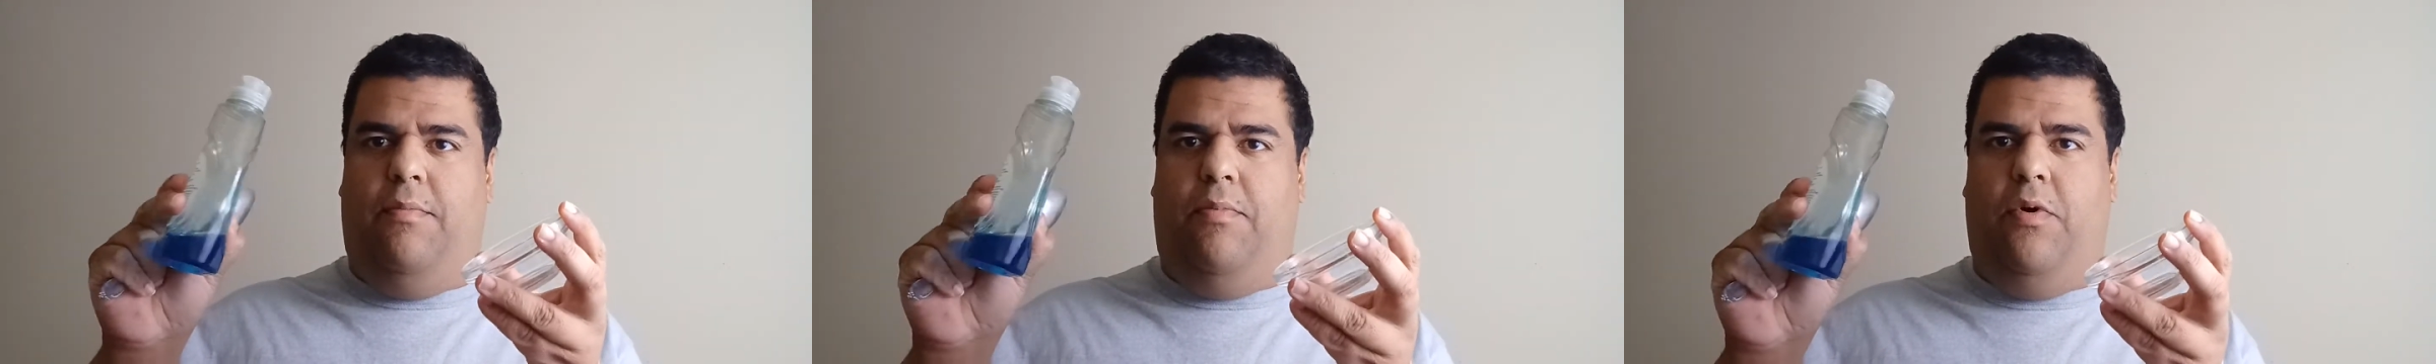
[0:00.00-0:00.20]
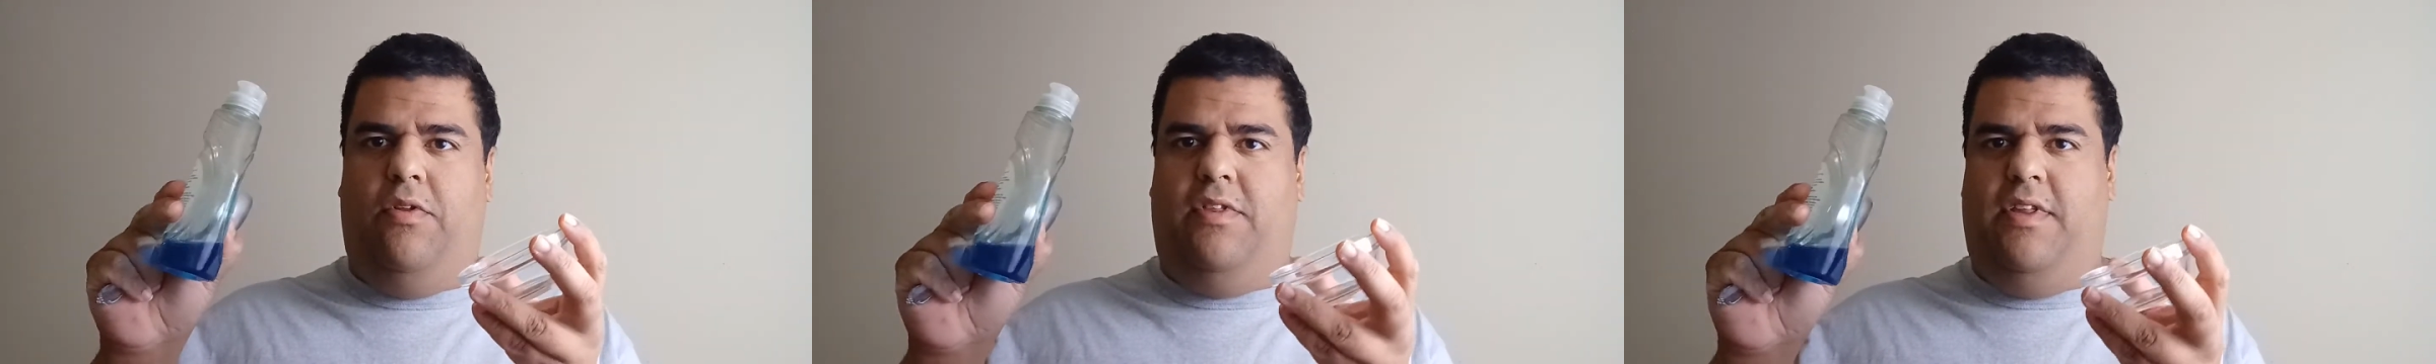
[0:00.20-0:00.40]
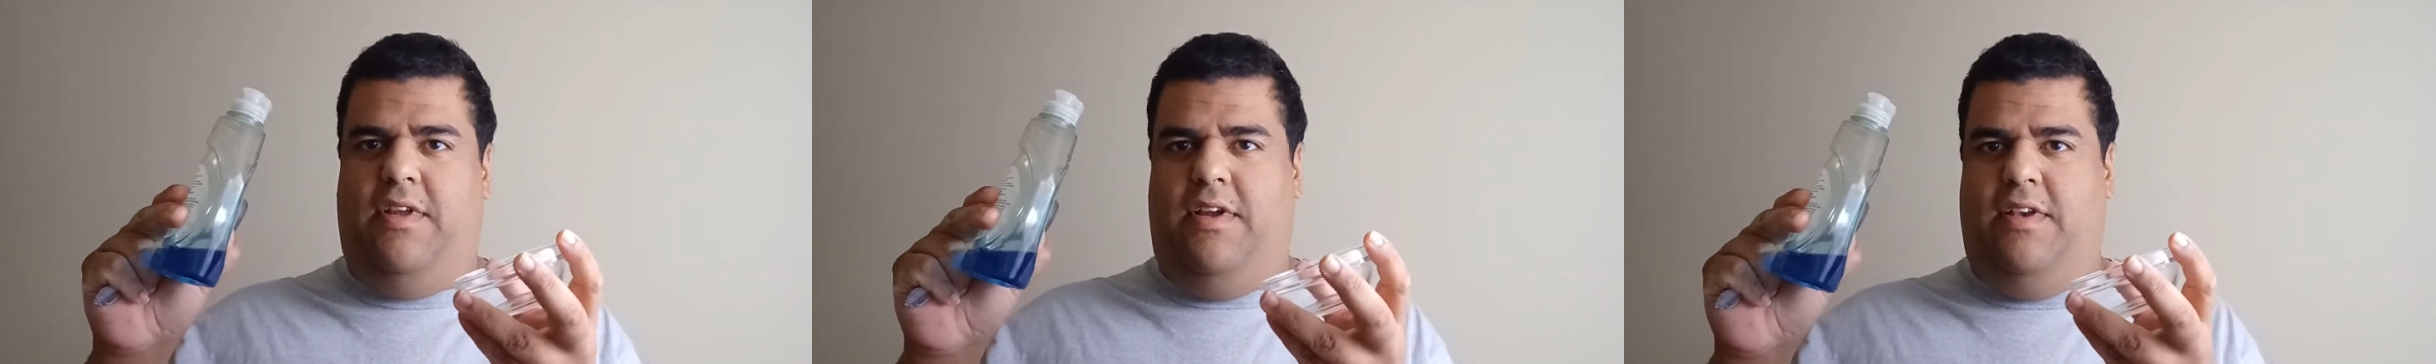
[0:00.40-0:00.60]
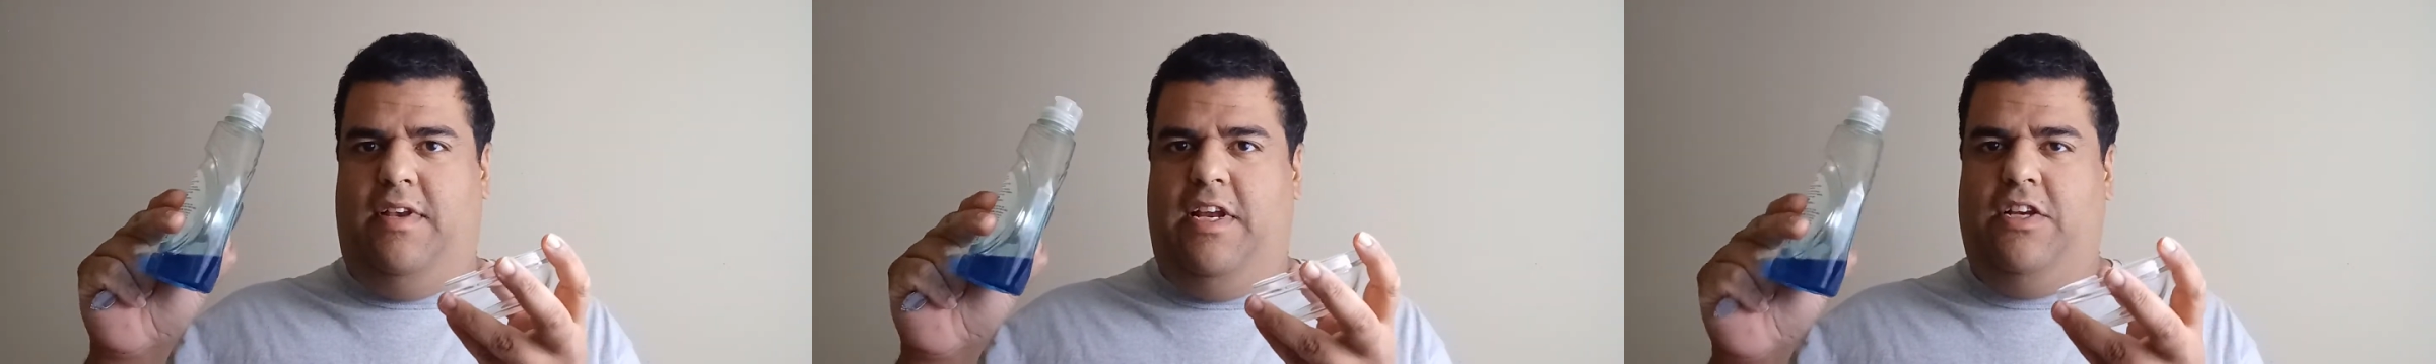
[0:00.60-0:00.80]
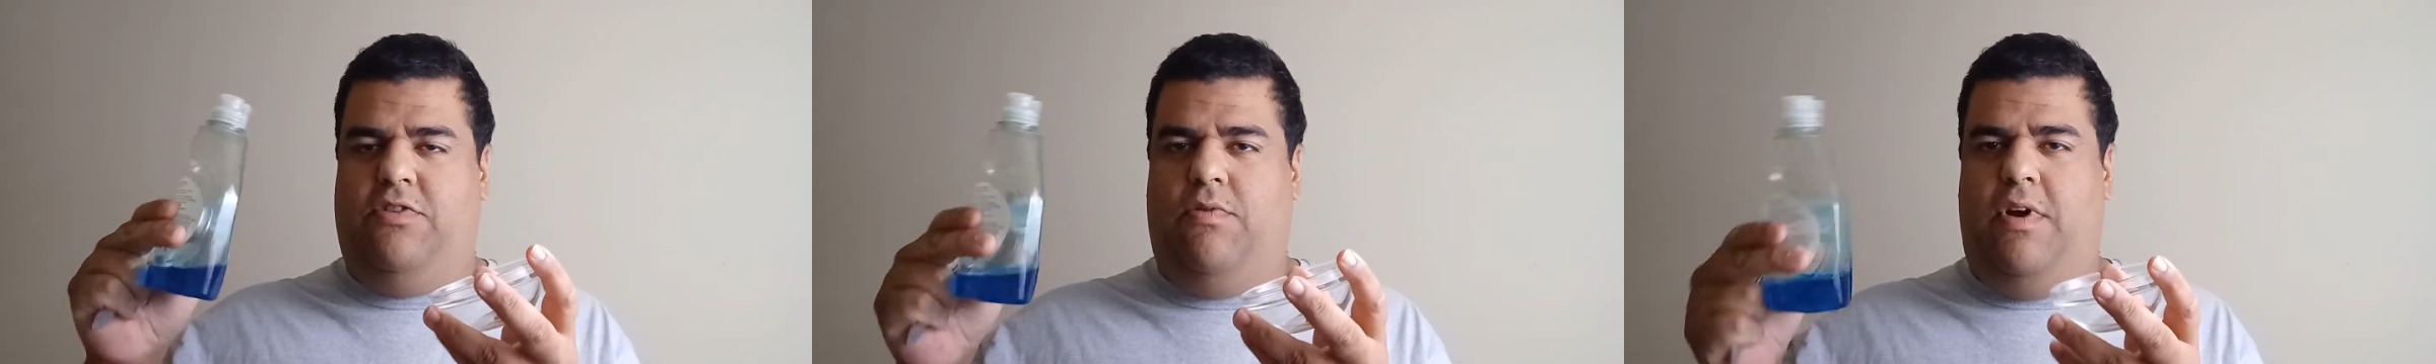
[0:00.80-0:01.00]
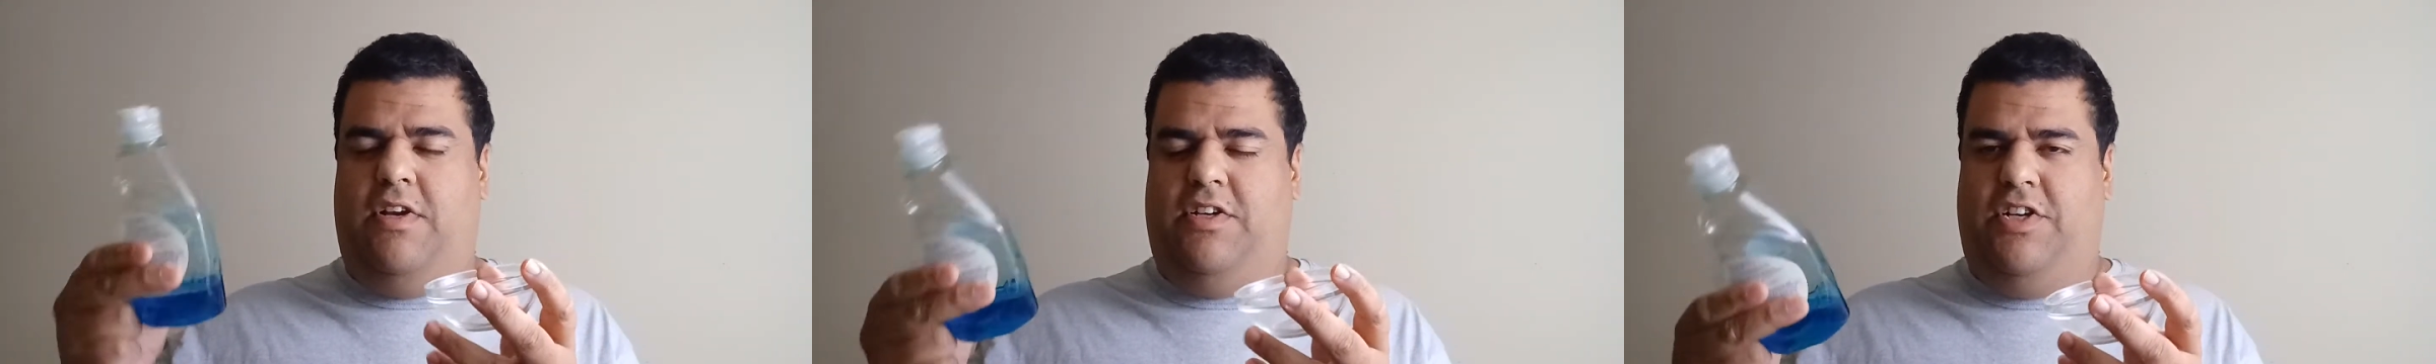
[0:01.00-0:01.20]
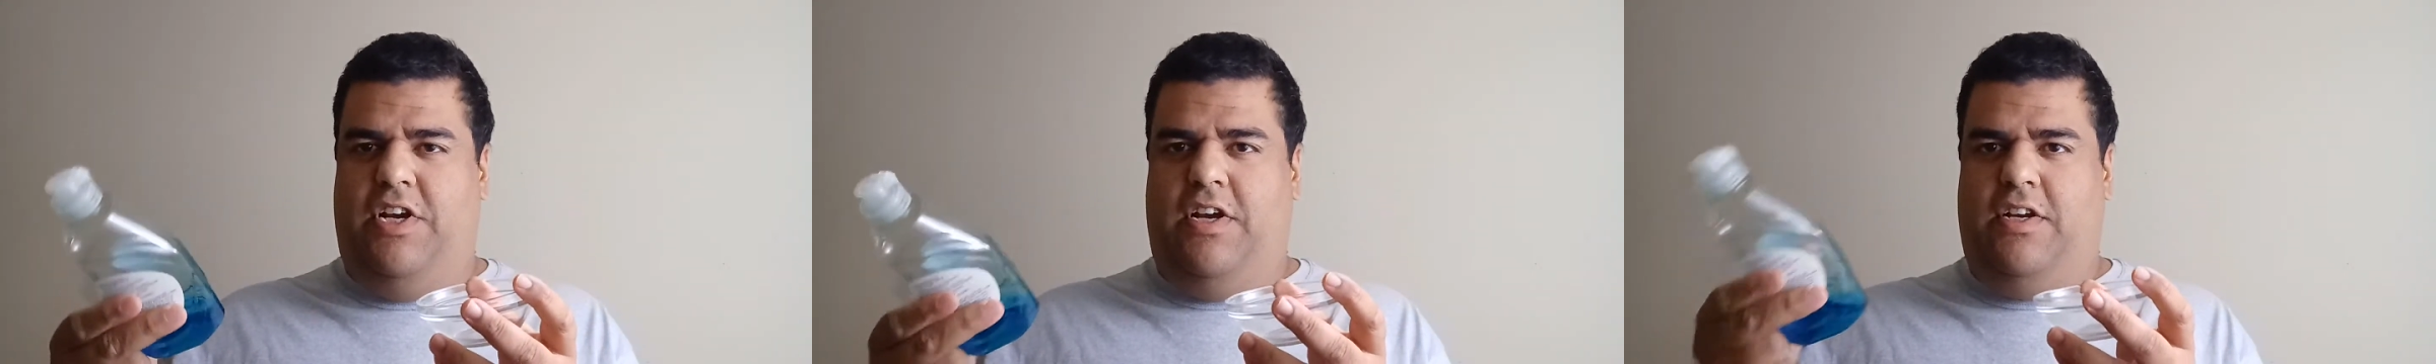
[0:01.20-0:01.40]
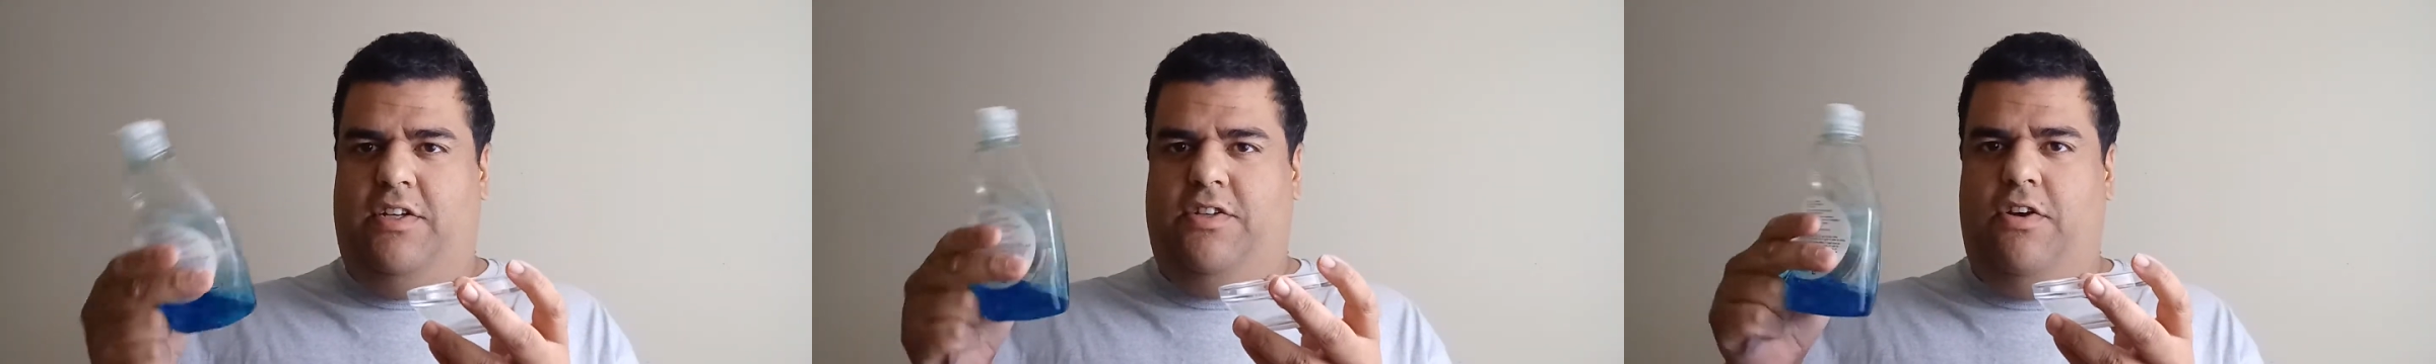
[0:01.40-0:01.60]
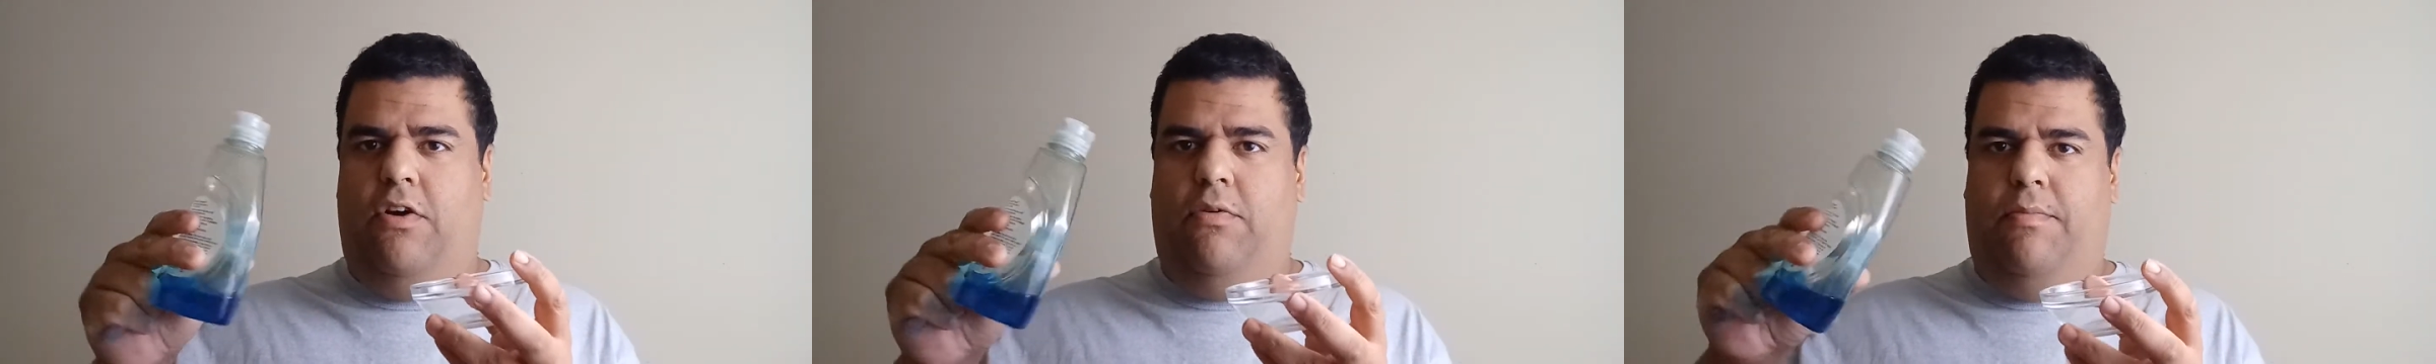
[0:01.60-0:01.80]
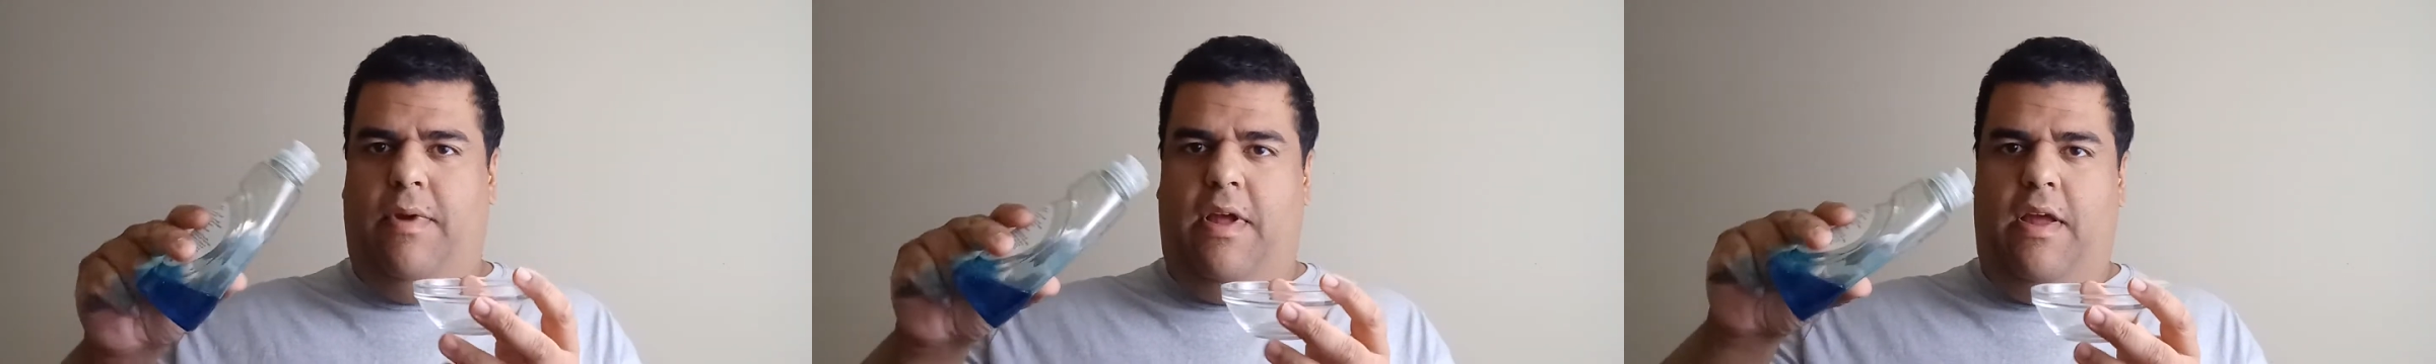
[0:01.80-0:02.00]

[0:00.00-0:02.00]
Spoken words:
put the dishwashing soap